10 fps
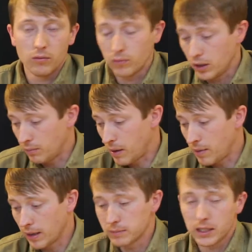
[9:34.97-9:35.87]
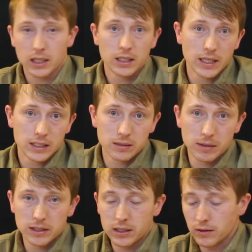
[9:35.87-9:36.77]
well, maybe I'm second guessing
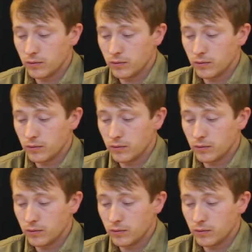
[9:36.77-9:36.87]
myself.